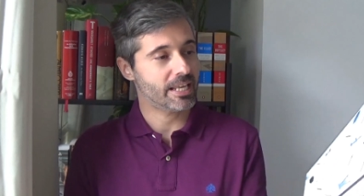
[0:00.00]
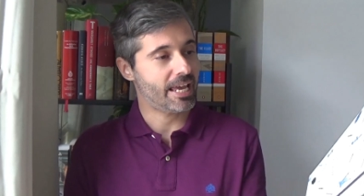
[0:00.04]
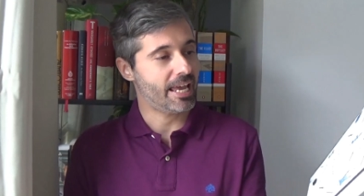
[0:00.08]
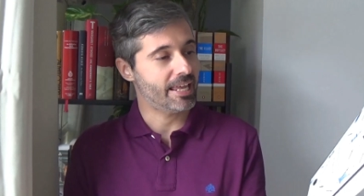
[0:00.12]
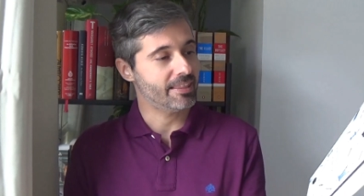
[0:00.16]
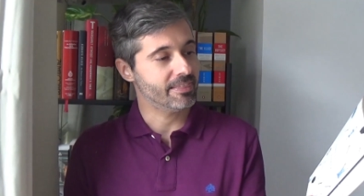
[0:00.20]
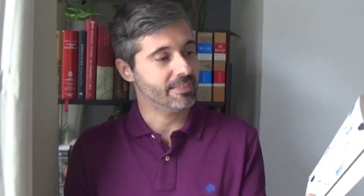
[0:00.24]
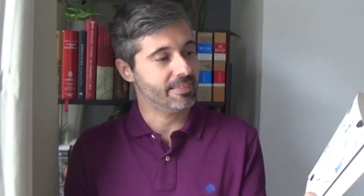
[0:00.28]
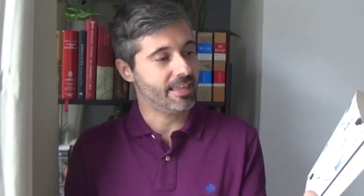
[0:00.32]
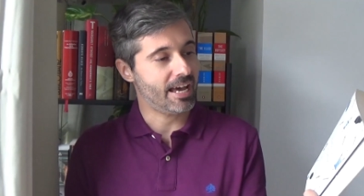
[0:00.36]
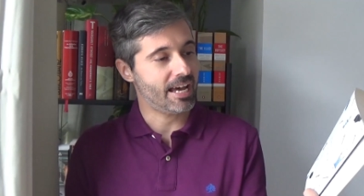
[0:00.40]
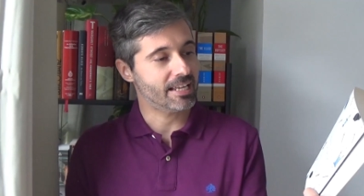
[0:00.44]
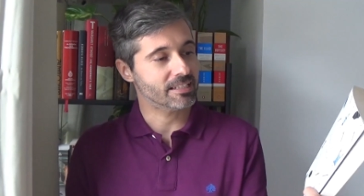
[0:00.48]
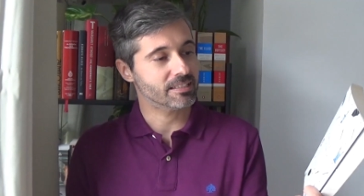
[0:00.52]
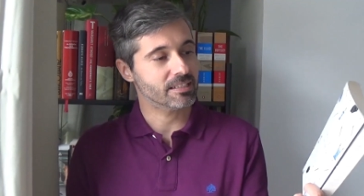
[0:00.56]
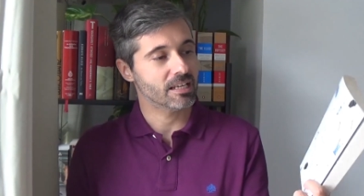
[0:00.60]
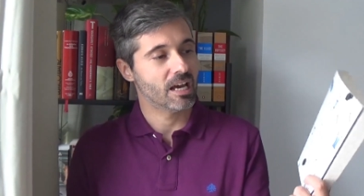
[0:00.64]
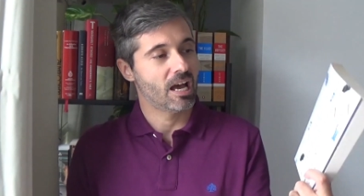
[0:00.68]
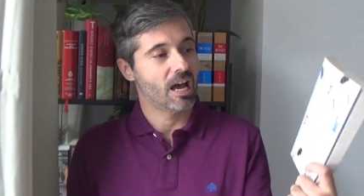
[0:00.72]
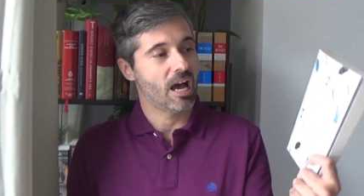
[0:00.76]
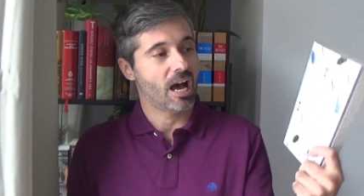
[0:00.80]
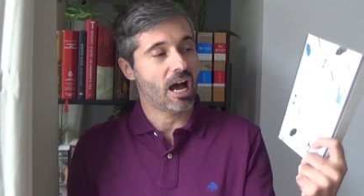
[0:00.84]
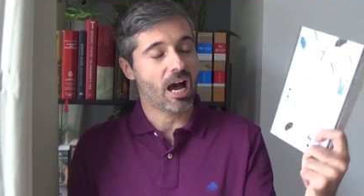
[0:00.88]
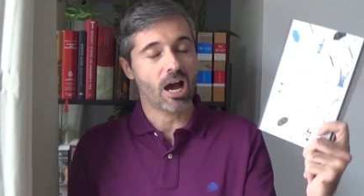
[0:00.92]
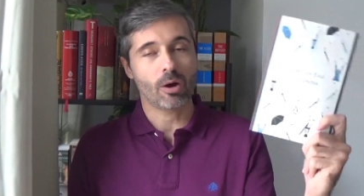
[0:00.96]
and that's
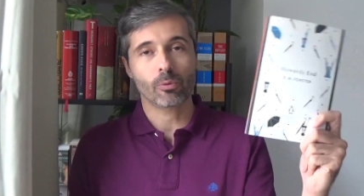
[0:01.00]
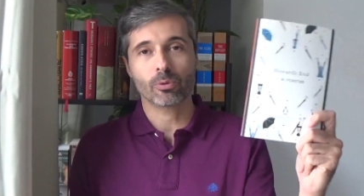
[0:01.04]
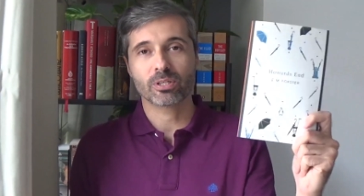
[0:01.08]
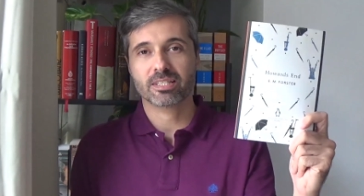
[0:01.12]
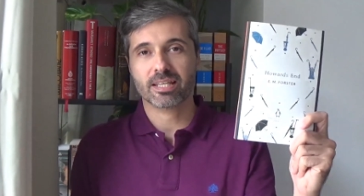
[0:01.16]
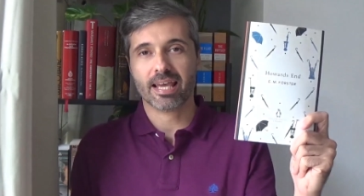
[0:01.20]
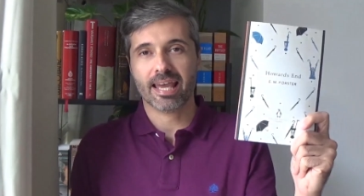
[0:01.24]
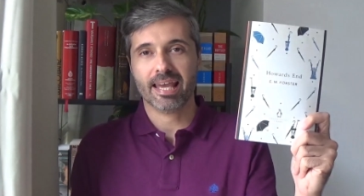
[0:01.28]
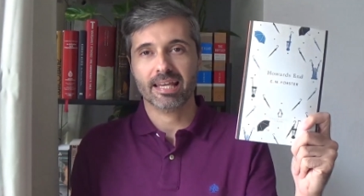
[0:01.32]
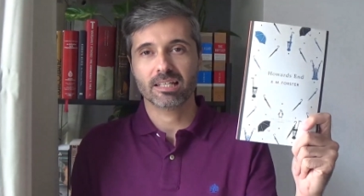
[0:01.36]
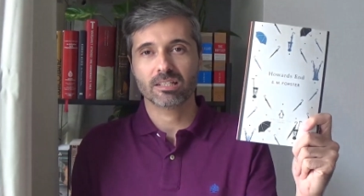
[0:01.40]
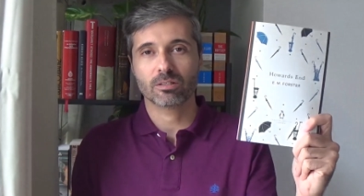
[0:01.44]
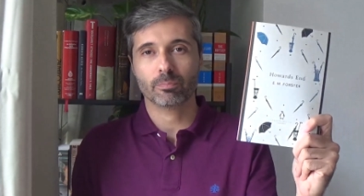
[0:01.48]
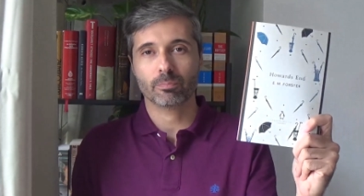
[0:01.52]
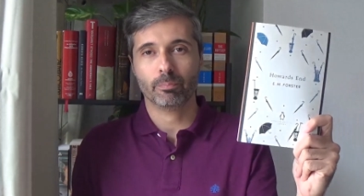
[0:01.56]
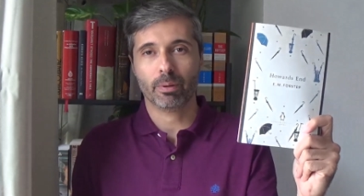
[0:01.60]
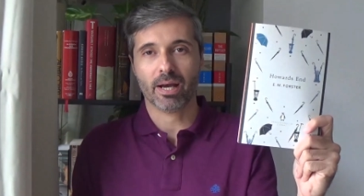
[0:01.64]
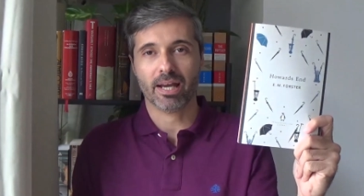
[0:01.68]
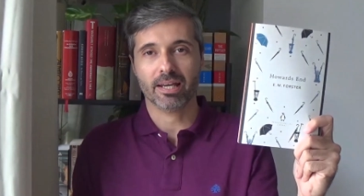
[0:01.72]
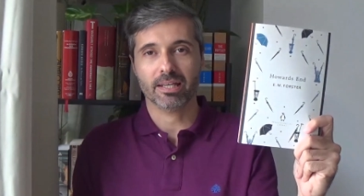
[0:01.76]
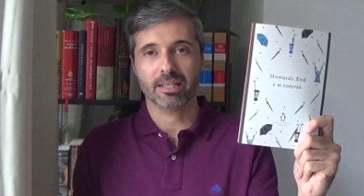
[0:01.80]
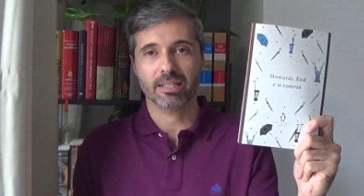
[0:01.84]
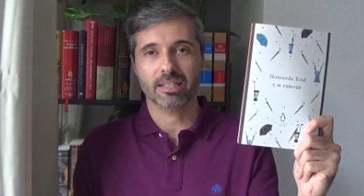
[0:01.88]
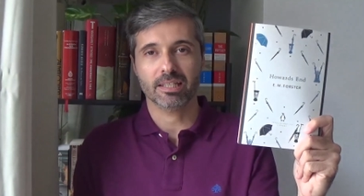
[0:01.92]
Howard's End by